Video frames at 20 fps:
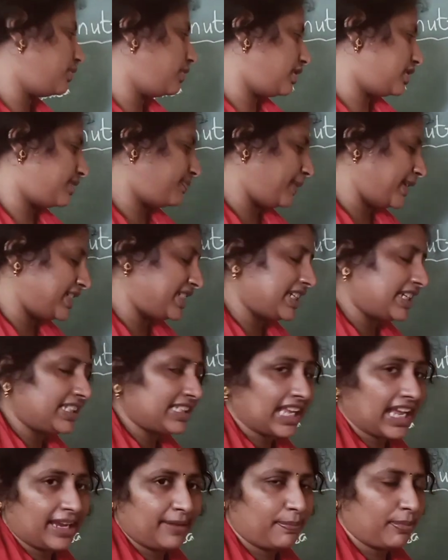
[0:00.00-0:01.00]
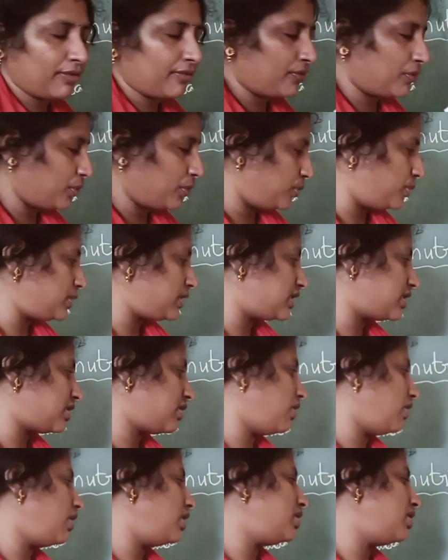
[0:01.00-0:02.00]
a special type of roots
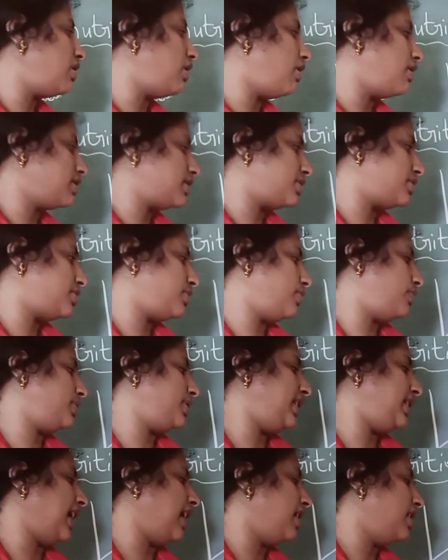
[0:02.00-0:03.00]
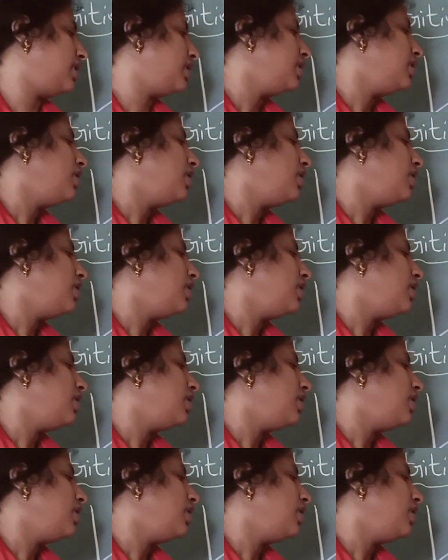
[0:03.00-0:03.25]
called hostoria,